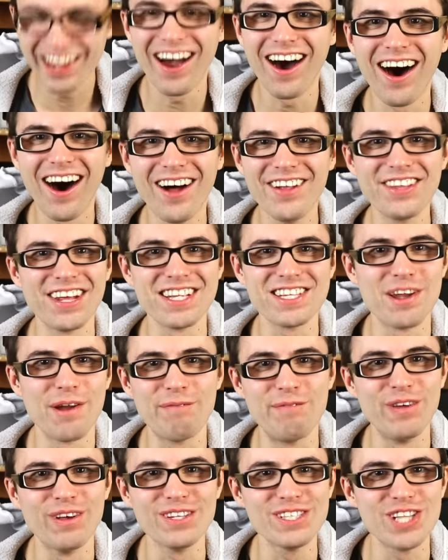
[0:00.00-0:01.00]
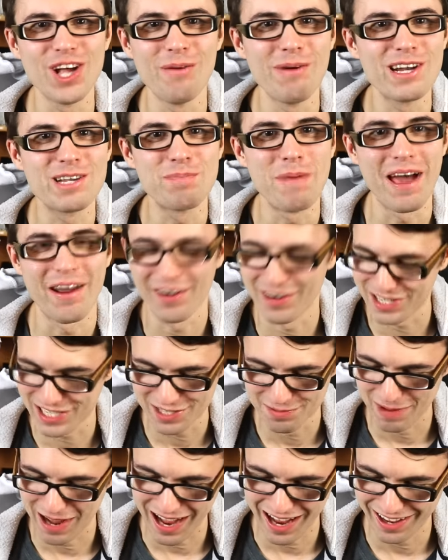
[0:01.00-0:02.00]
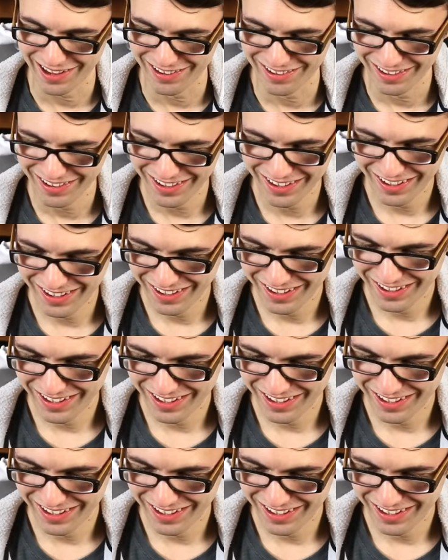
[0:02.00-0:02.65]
Gaul, doesn't it feel so much better to smile?